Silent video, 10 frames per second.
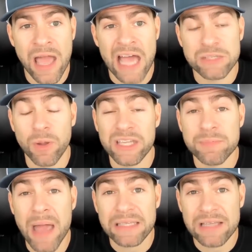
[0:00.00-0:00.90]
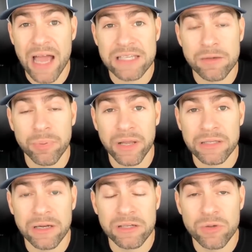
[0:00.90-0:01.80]
as well as Max Keiser
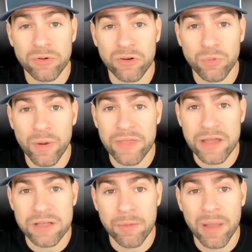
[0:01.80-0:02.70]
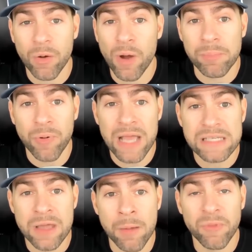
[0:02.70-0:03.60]
predicting a $220,000 Bitcoin
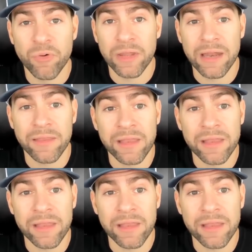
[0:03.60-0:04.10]
price before the end of